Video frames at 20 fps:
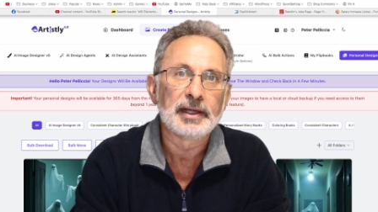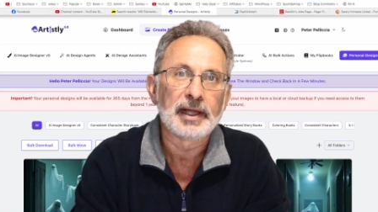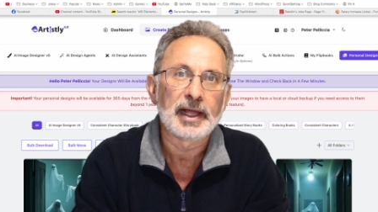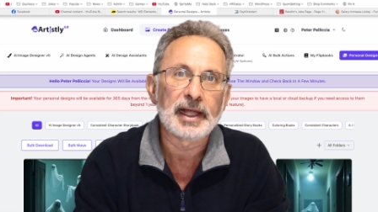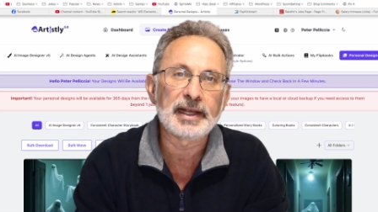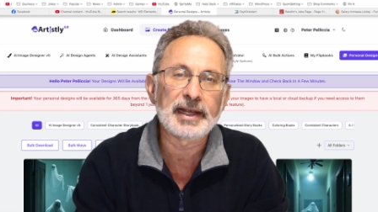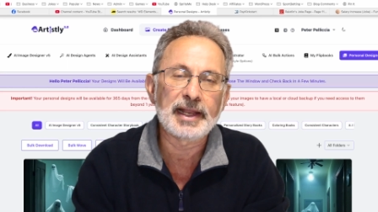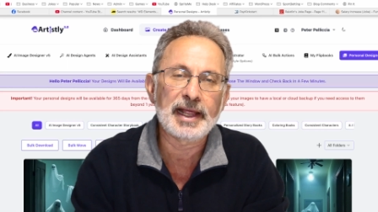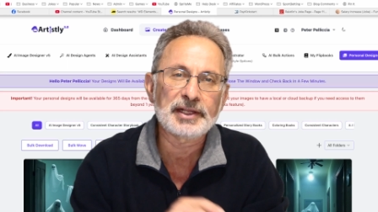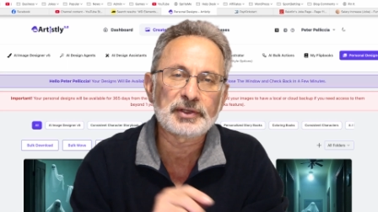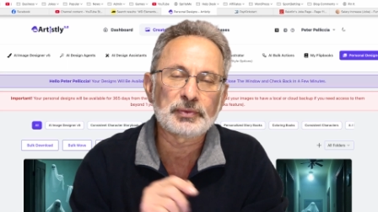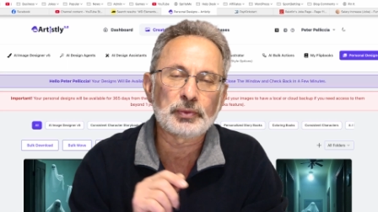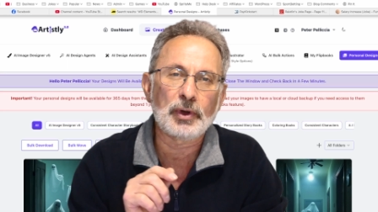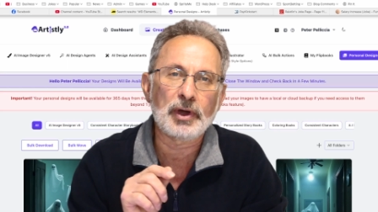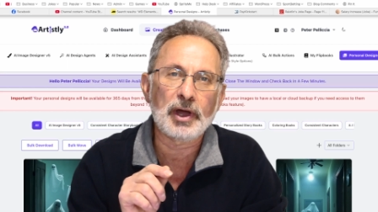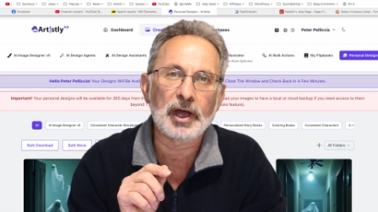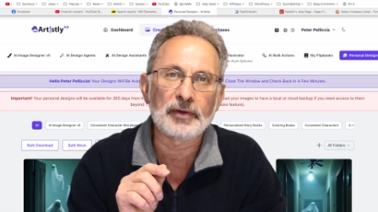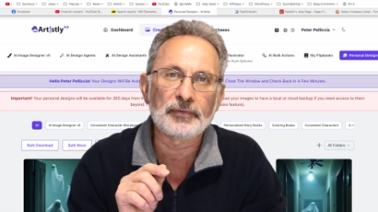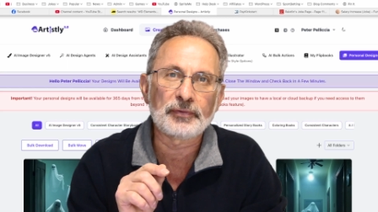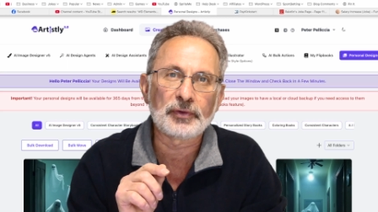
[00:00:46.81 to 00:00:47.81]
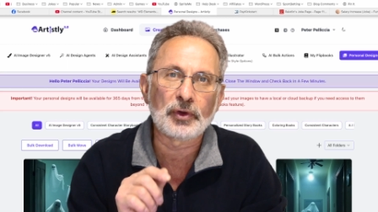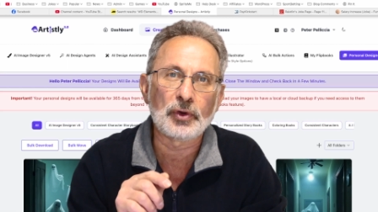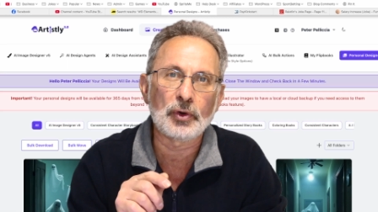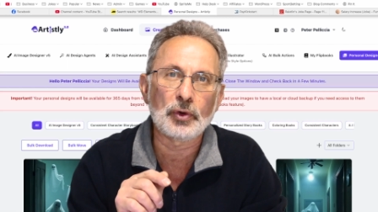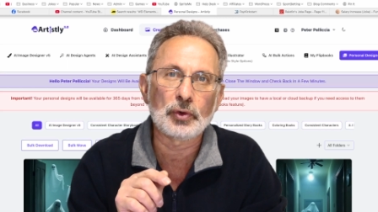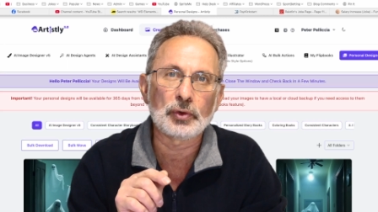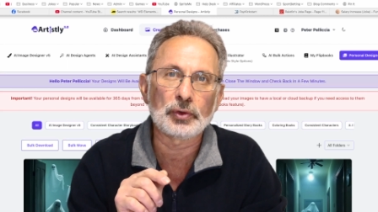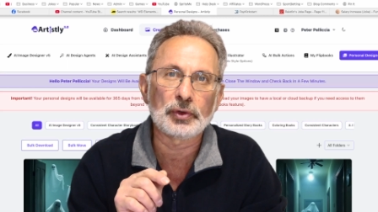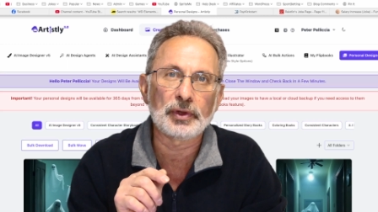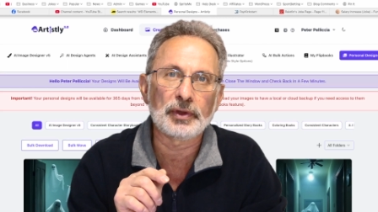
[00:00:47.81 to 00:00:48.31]
And that's why I've
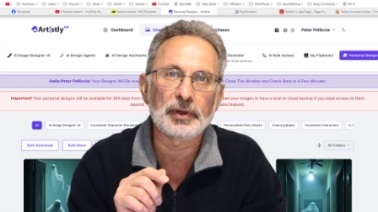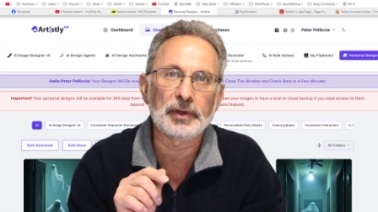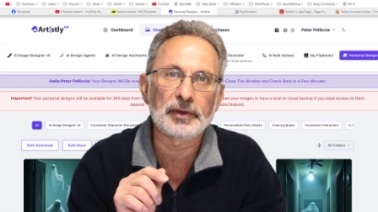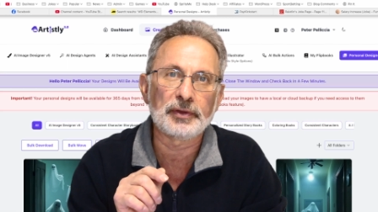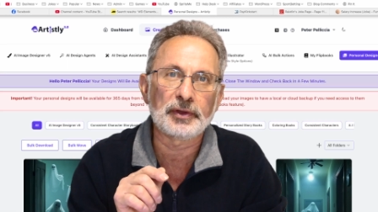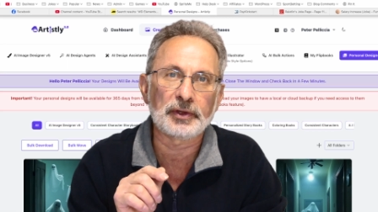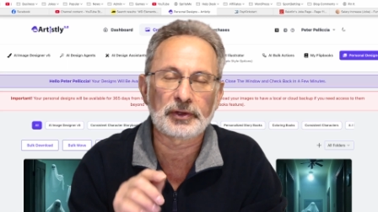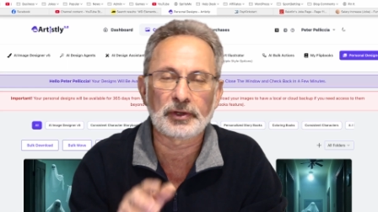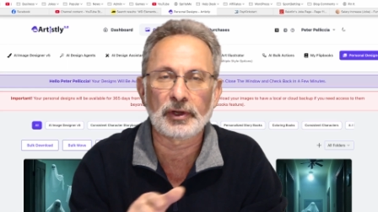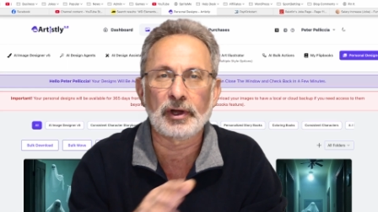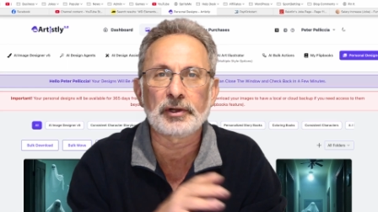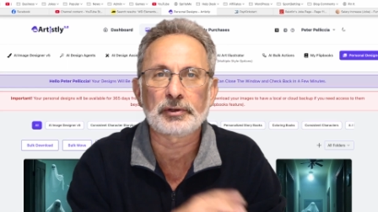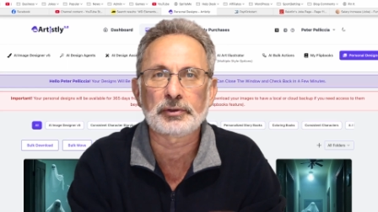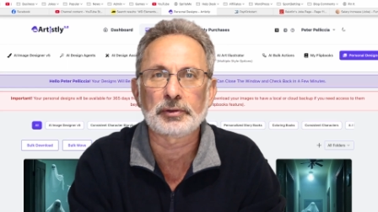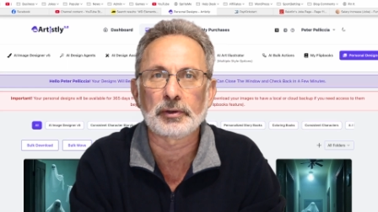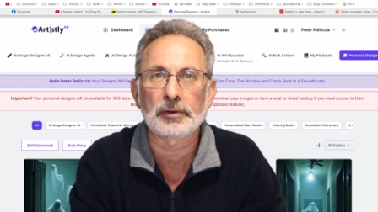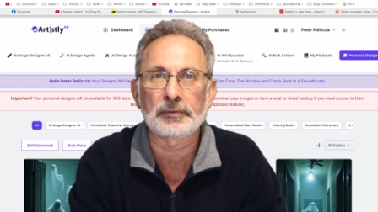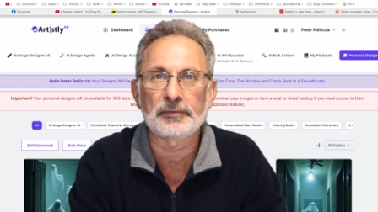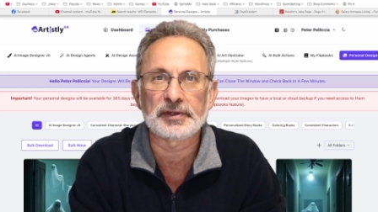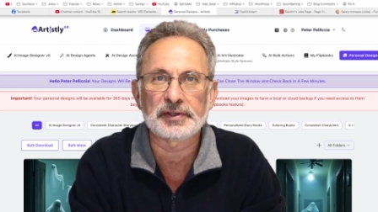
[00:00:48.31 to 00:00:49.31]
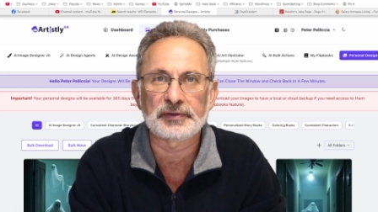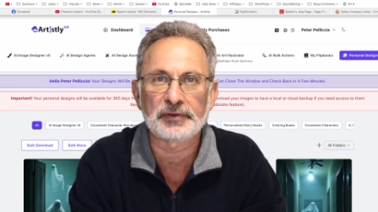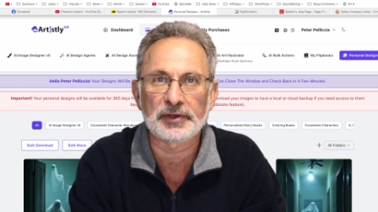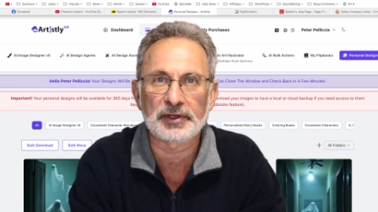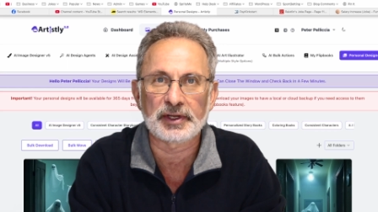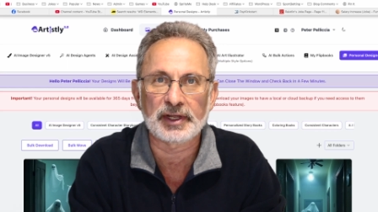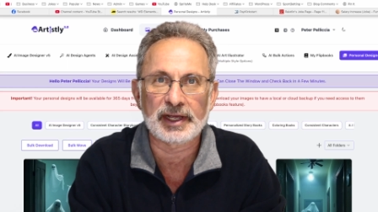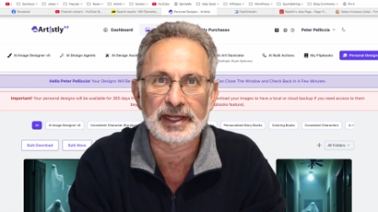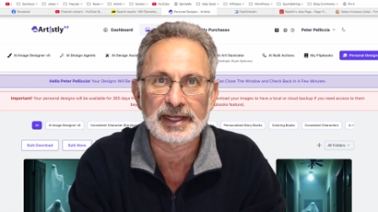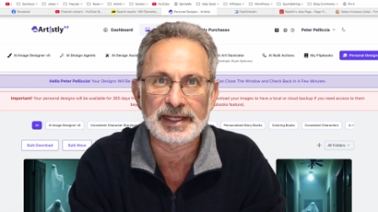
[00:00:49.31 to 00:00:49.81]
called the title of this
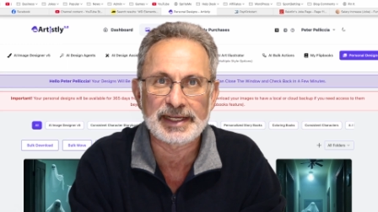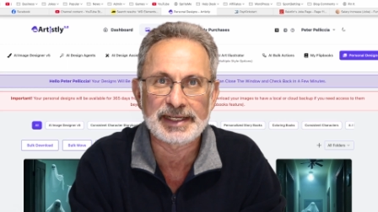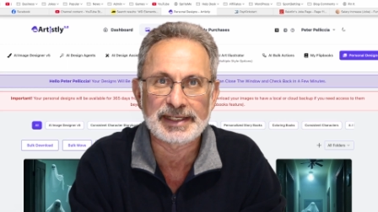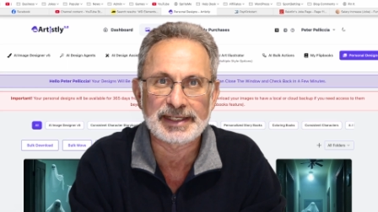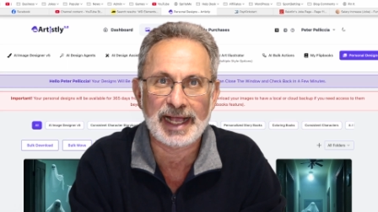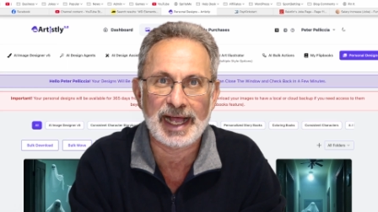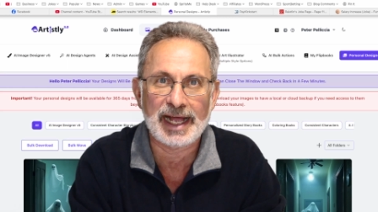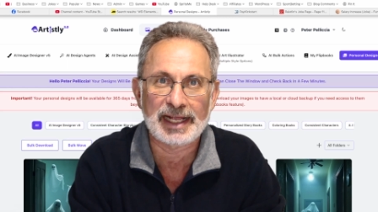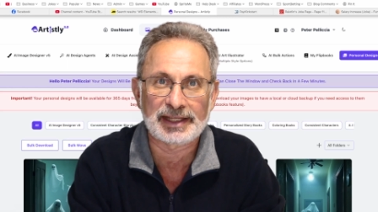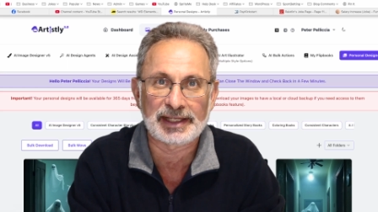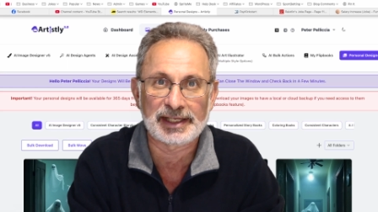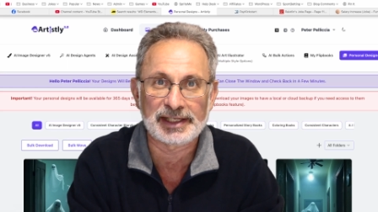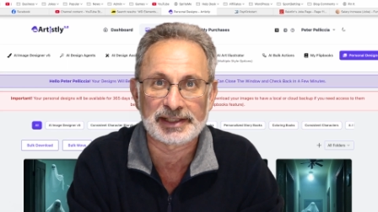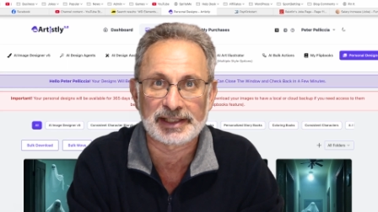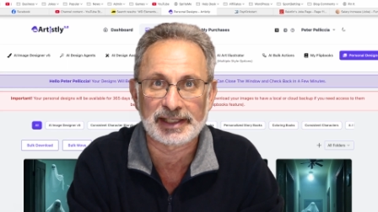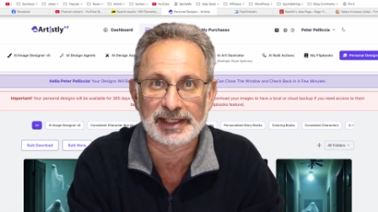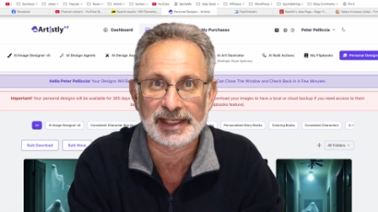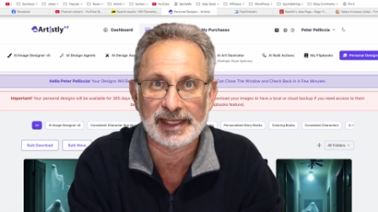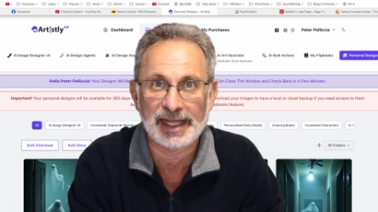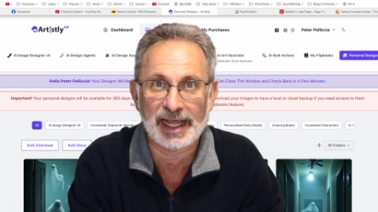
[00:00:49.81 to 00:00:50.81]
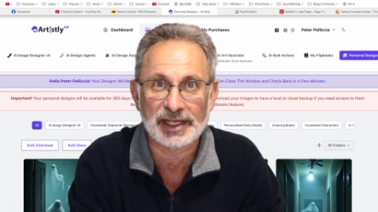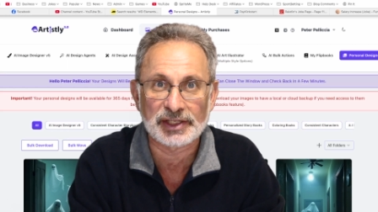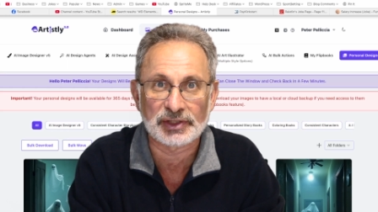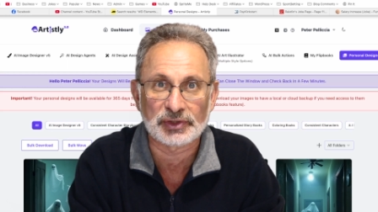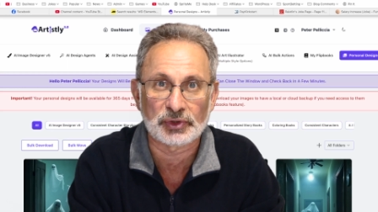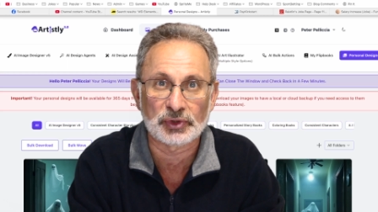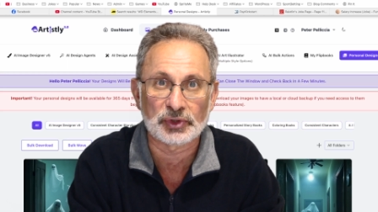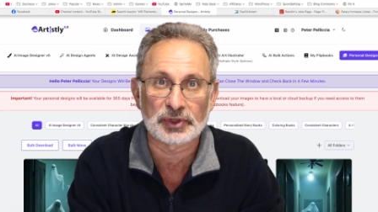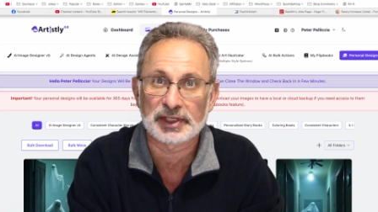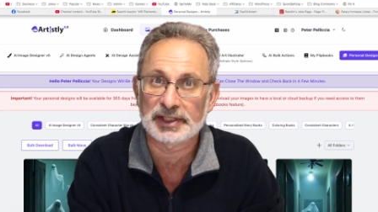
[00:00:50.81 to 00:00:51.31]
video, Is Artistly as
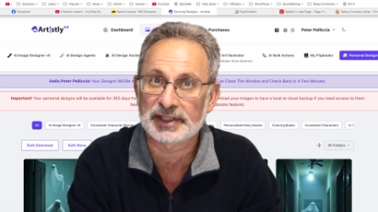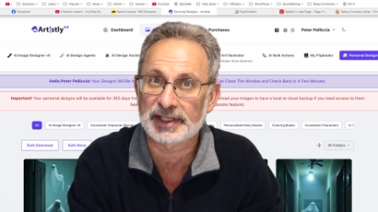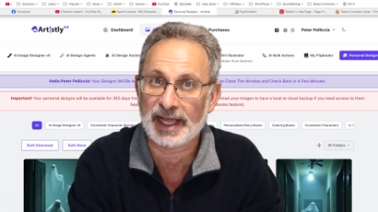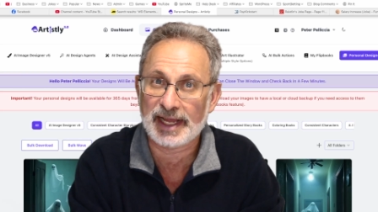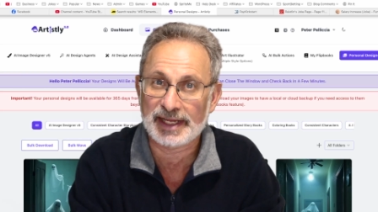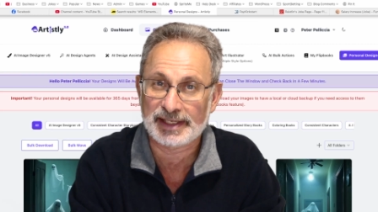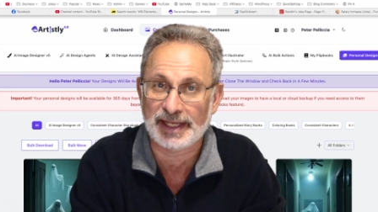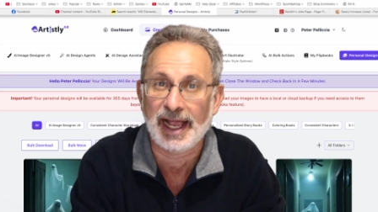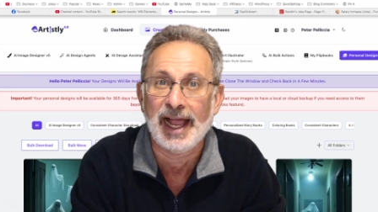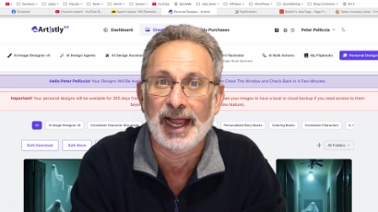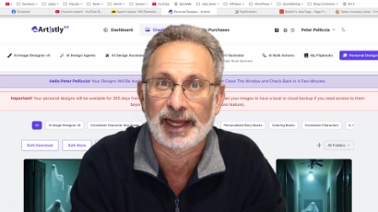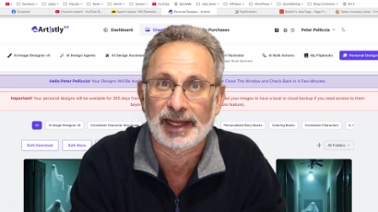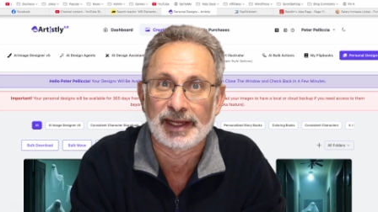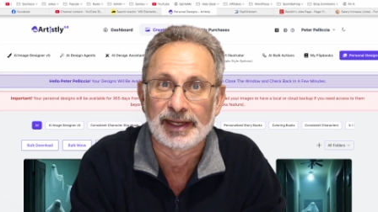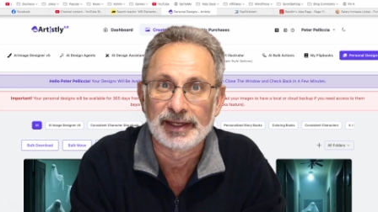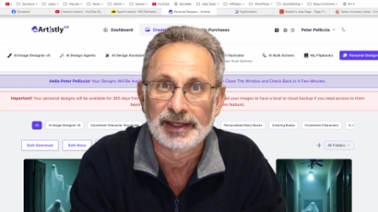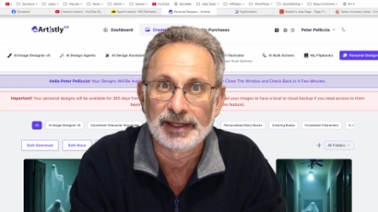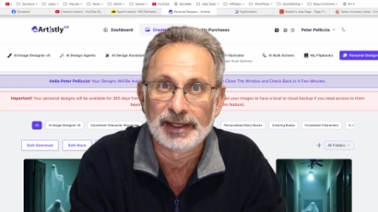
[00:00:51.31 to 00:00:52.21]
Good as They Say?